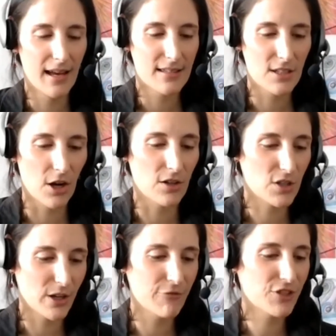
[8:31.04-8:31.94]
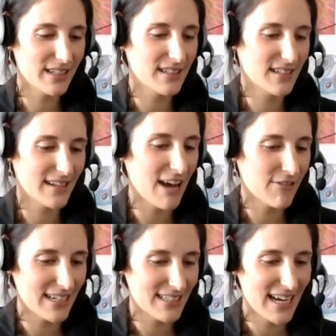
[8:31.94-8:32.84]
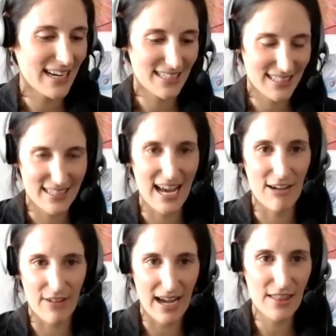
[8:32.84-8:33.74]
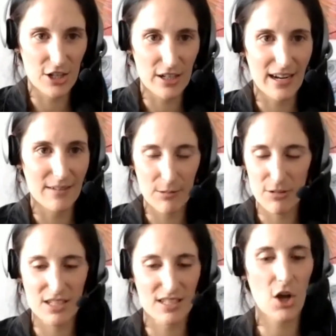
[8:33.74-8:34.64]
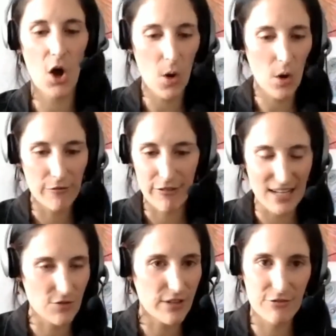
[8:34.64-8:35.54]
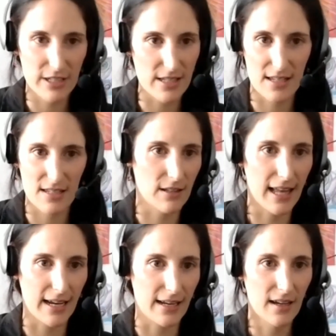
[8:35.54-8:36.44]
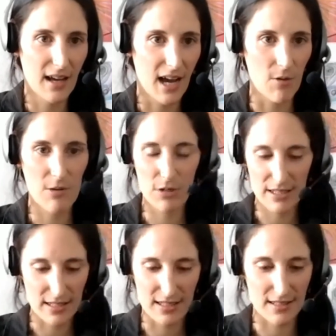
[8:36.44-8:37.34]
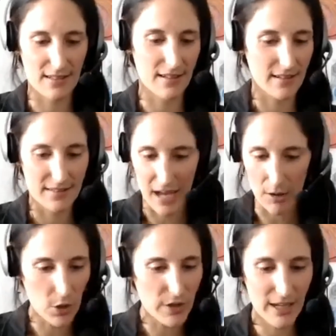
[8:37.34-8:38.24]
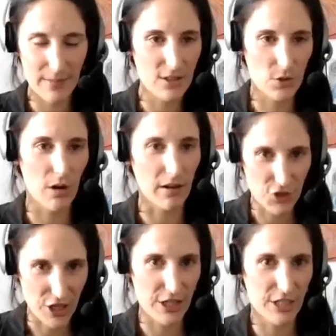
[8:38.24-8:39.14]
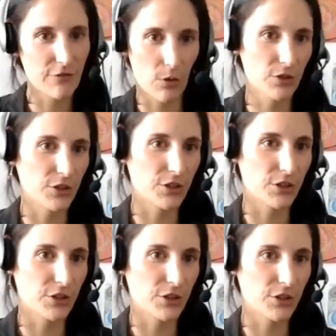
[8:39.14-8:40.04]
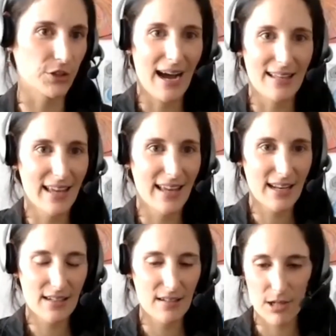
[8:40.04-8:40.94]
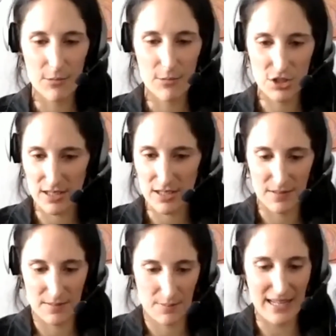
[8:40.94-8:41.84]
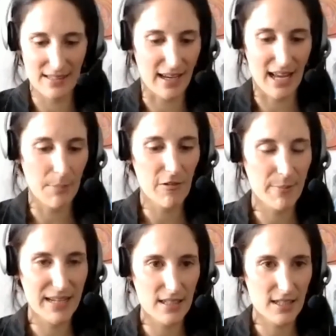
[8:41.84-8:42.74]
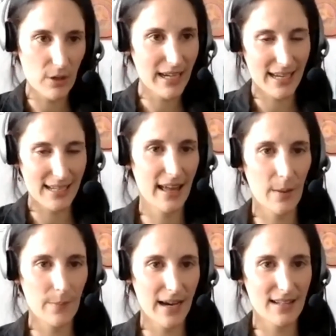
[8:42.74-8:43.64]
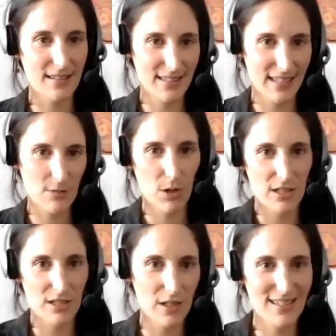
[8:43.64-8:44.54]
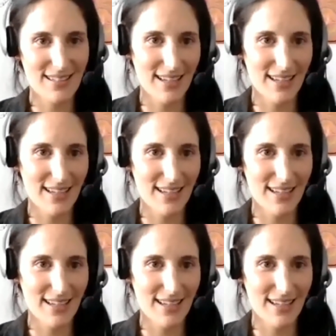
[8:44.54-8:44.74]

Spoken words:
So if she didn't have an idea and I didn't have either, we would just go find references online and we would just download them into a shared folder. And then we would just spend a couple of minutes looking at them and seeing what's